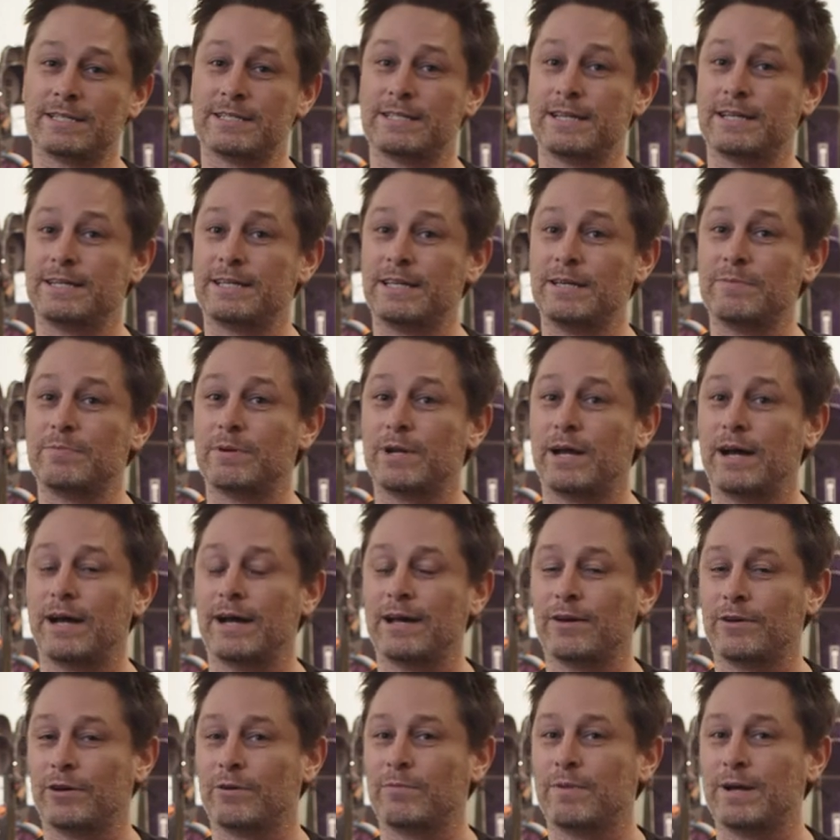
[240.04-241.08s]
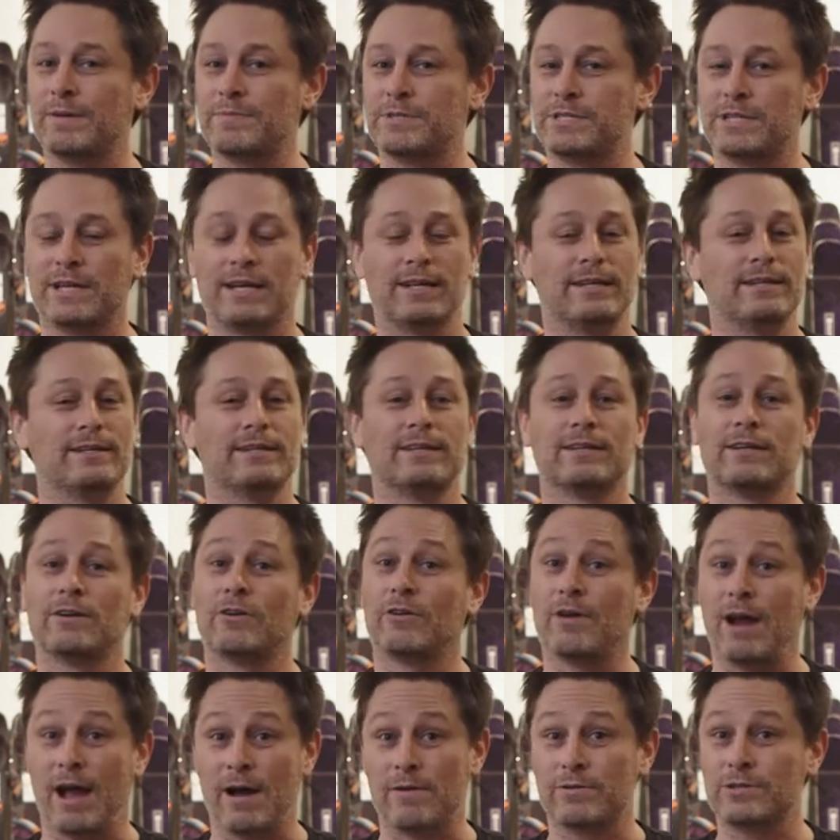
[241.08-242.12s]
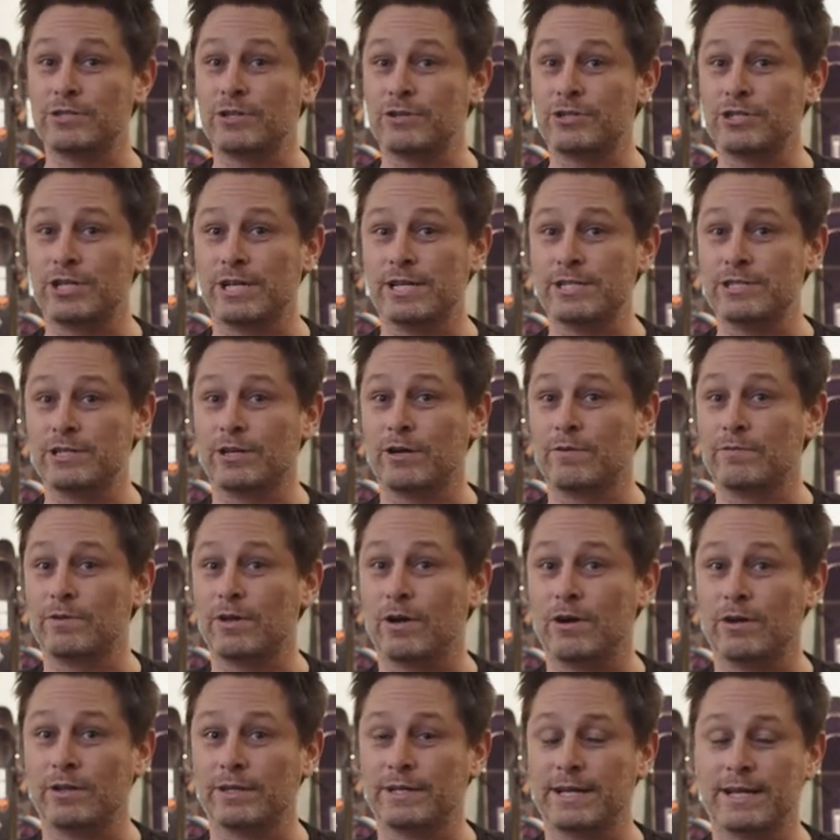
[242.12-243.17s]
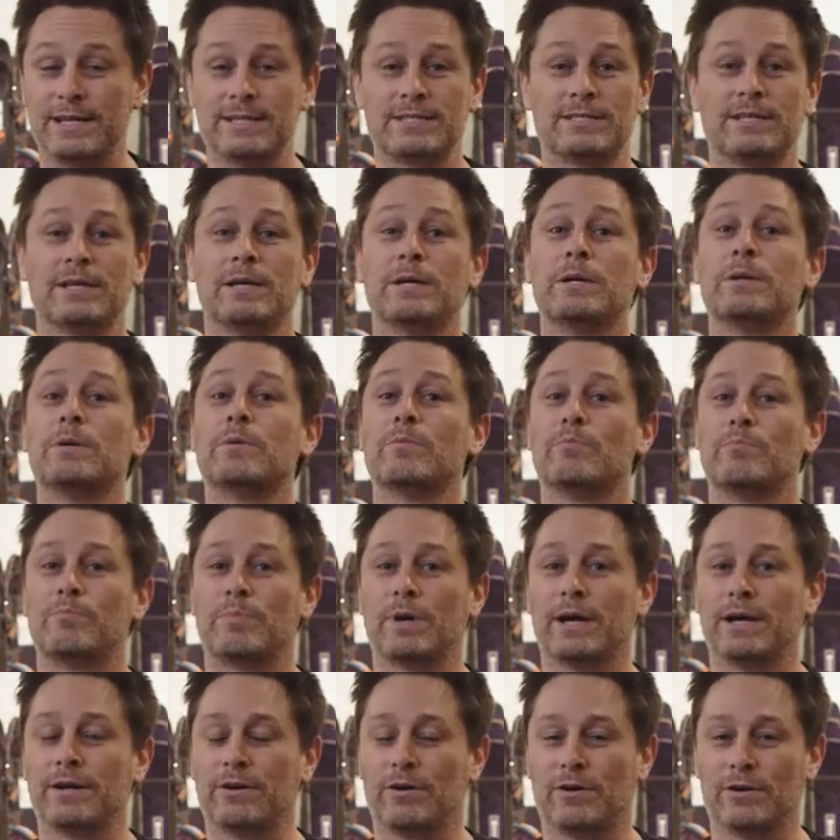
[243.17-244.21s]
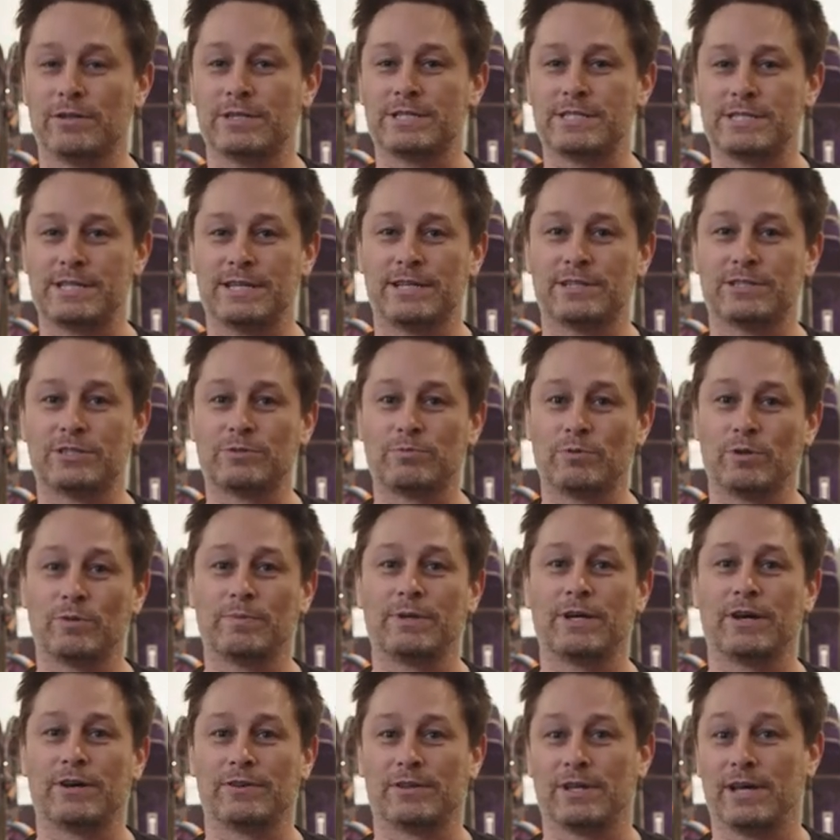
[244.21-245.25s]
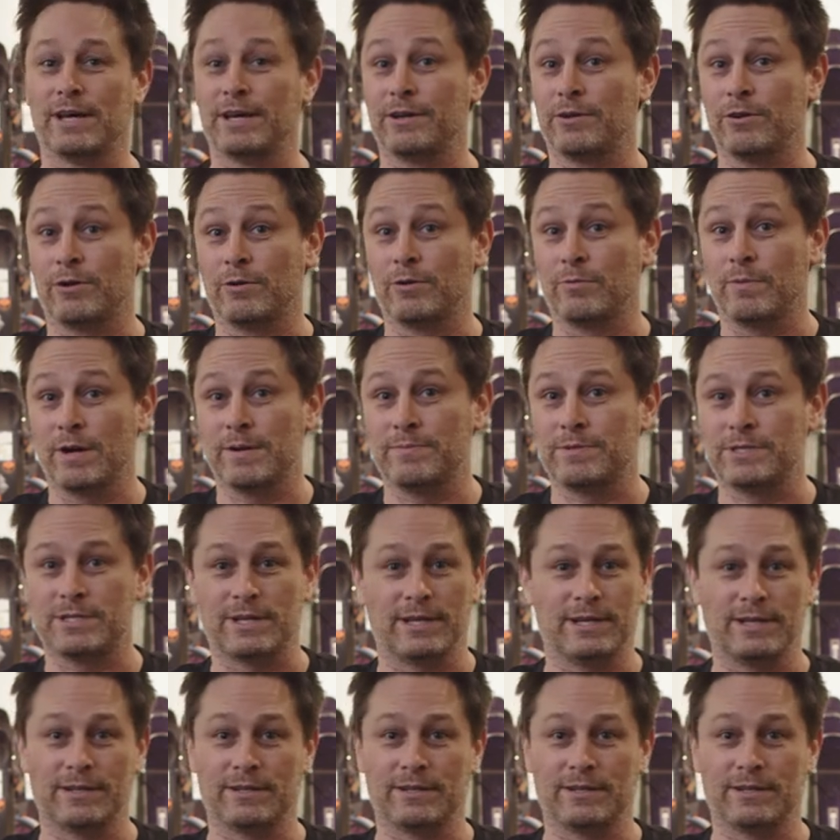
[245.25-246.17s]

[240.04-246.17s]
said, keep an eye on our website. Our hours are changing over the holidays, but all the sales will be online on our website,